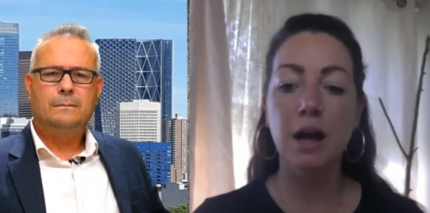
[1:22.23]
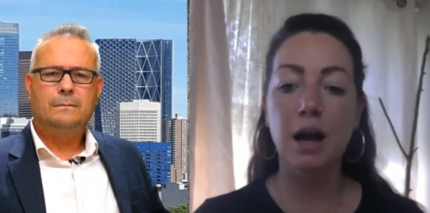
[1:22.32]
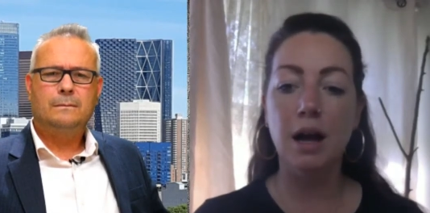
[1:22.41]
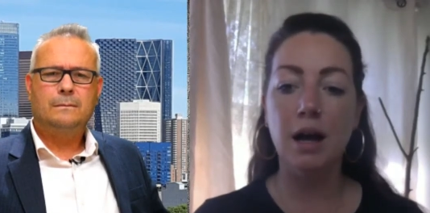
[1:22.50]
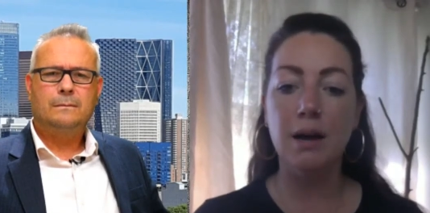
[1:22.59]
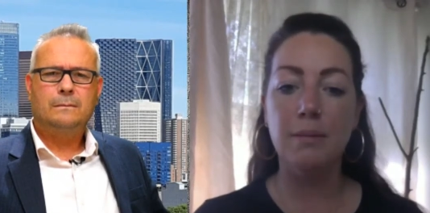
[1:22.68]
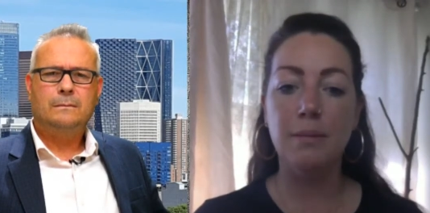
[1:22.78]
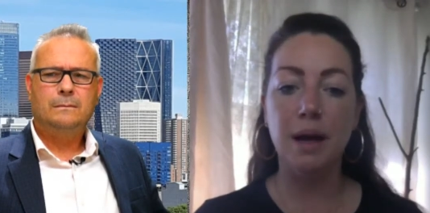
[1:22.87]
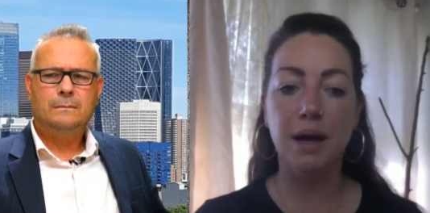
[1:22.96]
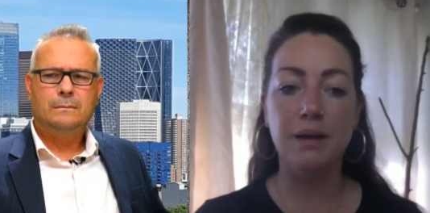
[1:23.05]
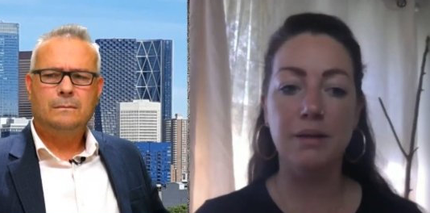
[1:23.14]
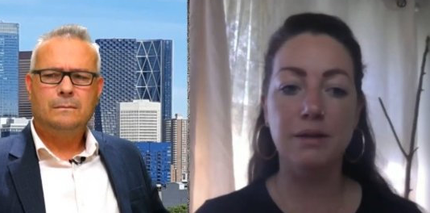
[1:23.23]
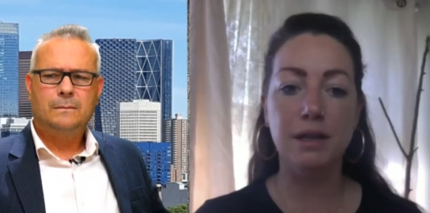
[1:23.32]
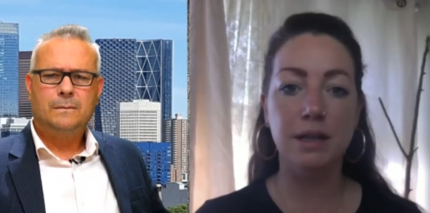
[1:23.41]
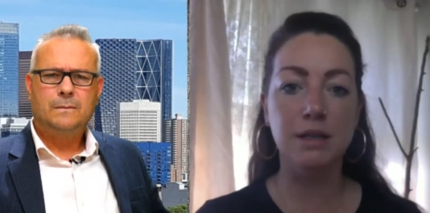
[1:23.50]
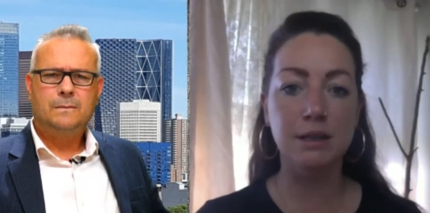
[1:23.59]
Speaker 1: Um, and
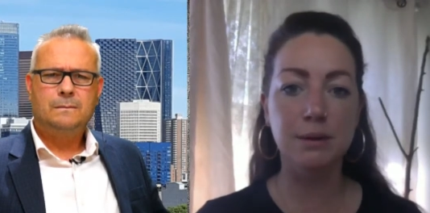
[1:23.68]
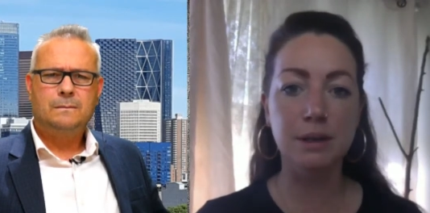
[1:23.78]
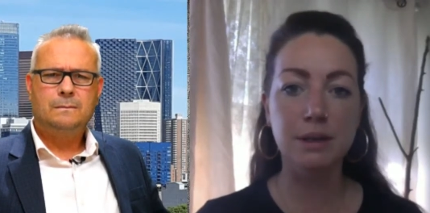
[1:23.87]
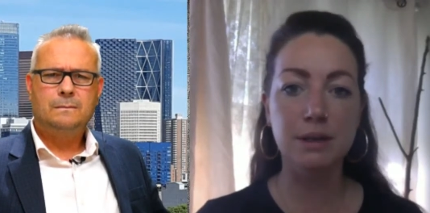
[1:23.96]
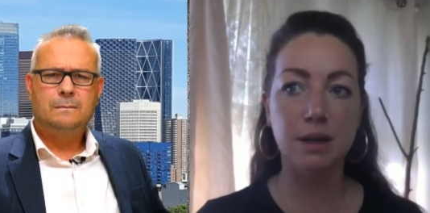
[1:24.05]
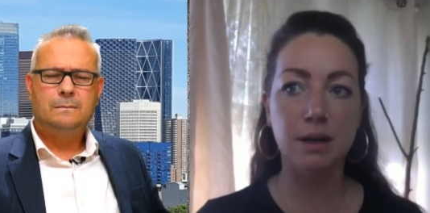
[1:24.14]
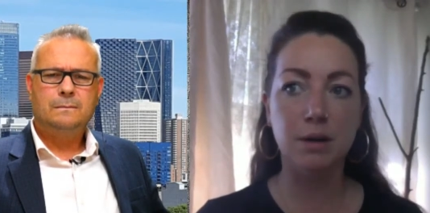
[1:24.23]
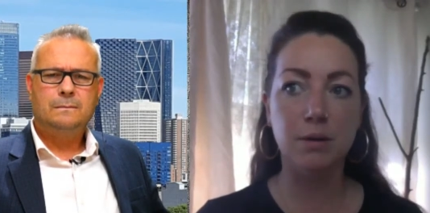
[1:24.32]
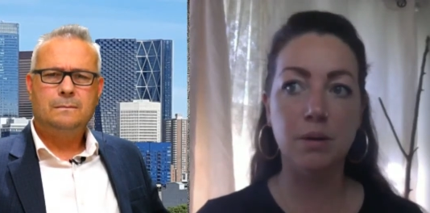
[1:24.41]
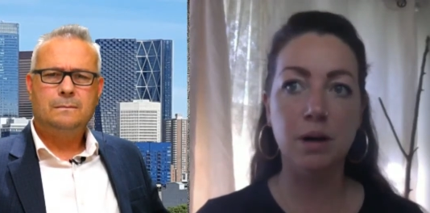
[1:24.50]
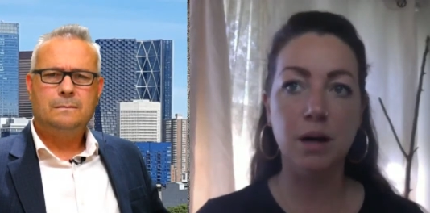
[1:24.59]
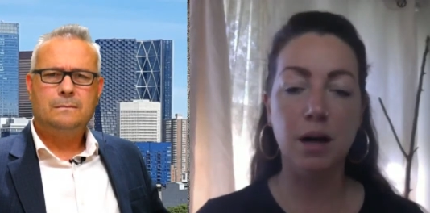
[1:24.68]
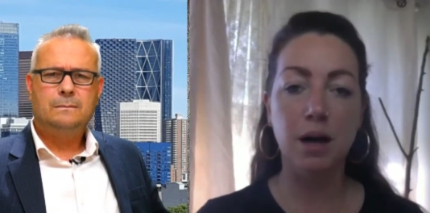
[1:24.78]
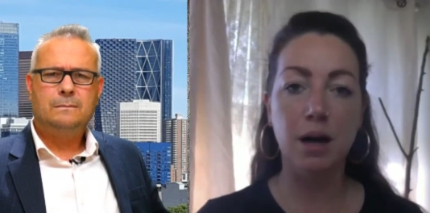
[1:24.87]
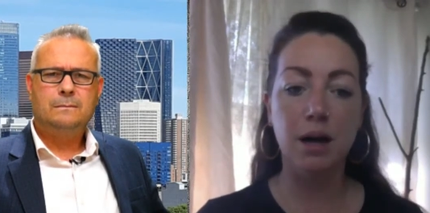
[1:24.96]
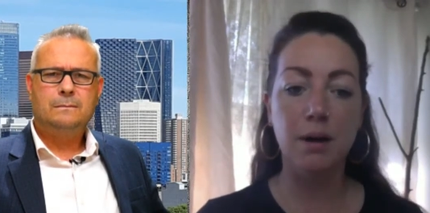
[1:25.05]
in doing so,
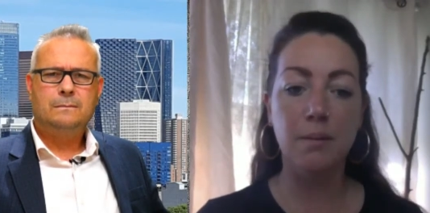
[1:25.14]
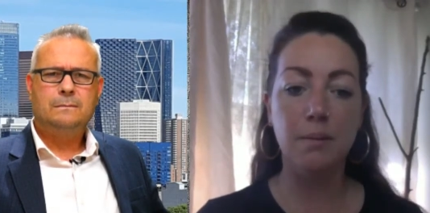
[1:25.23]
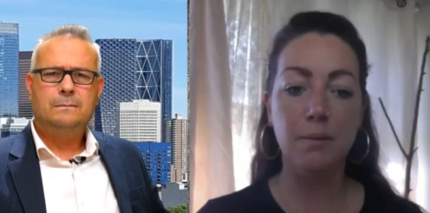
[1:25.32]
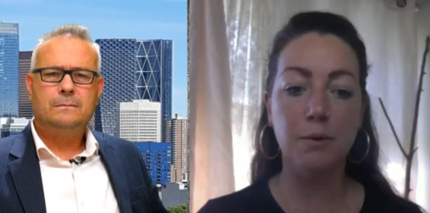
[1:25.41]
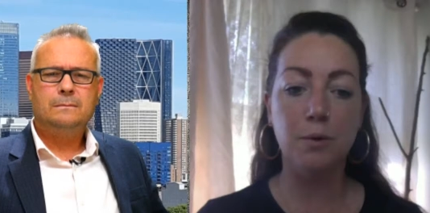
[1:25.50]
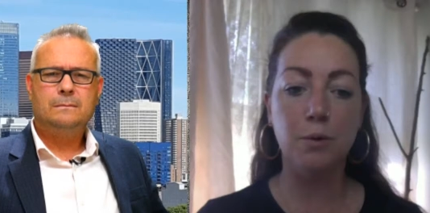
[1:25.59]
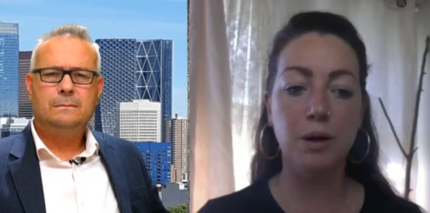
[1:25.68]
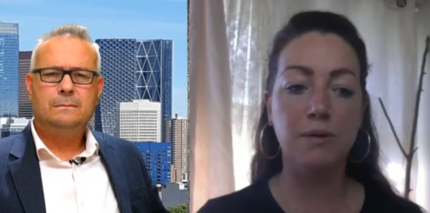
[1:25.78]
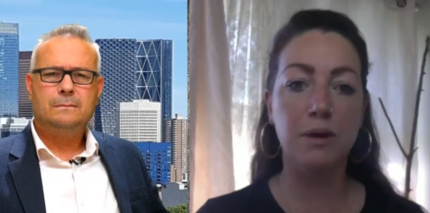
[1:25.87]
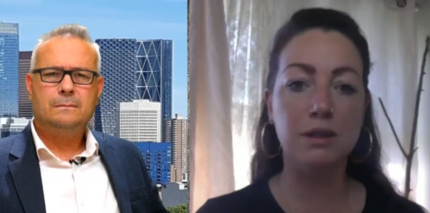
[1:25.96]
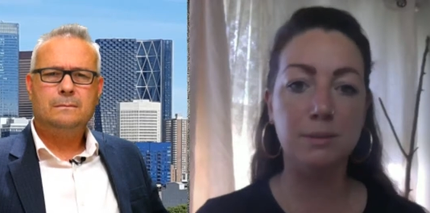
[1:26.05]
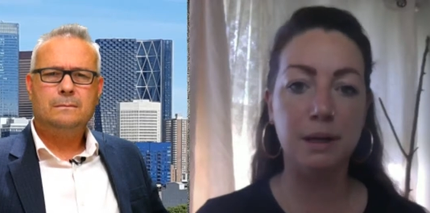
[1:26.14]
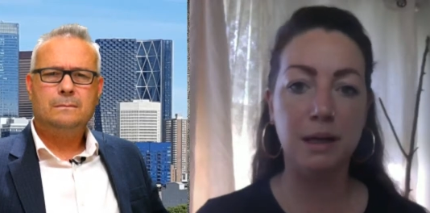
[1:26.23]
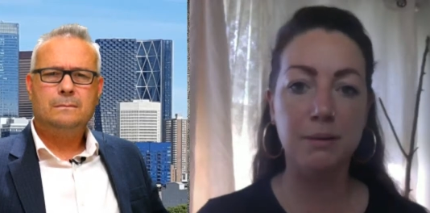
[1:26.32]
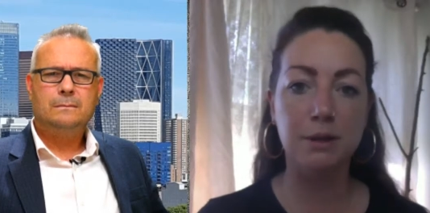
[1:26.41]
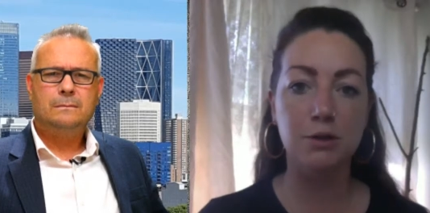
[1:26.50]
um, we've also been
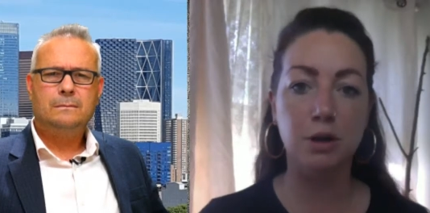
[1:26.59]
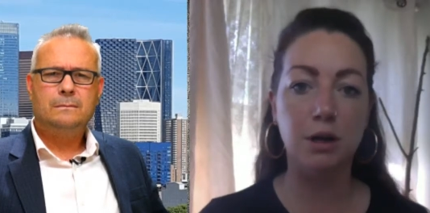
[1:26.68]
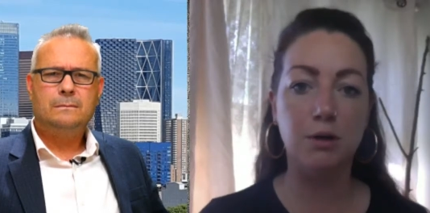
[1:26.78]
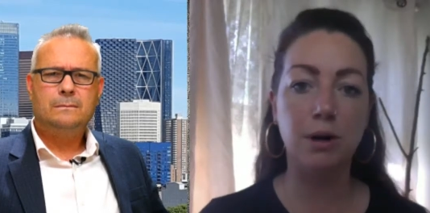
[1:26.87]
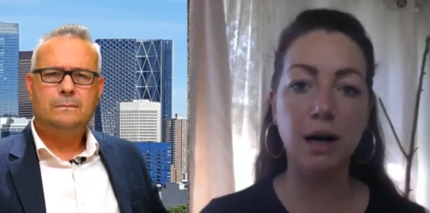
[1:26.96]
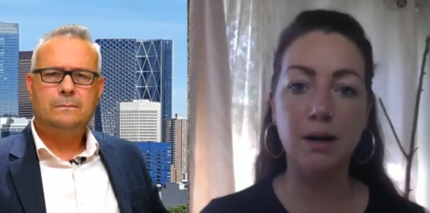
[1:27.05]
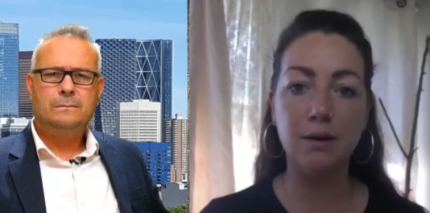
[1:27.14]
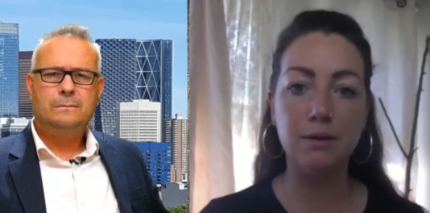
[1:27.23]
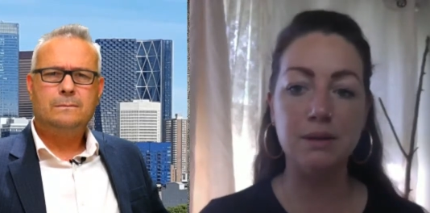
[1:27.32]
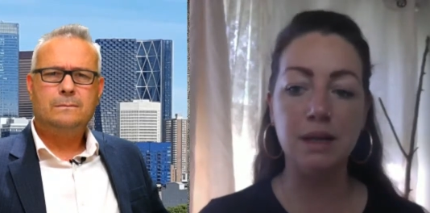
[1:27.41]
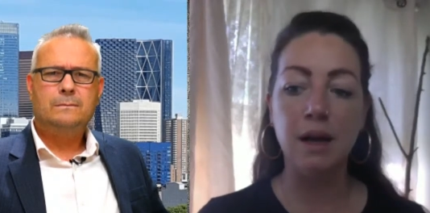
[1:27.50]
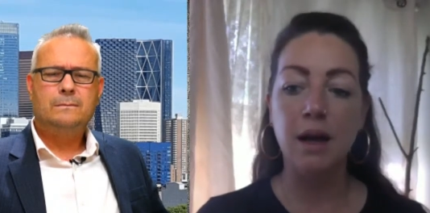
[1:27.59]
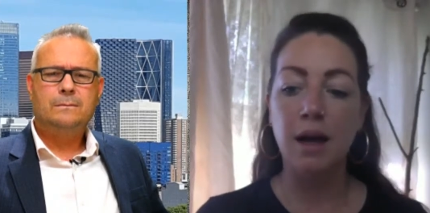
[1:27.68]
able to draw crowds.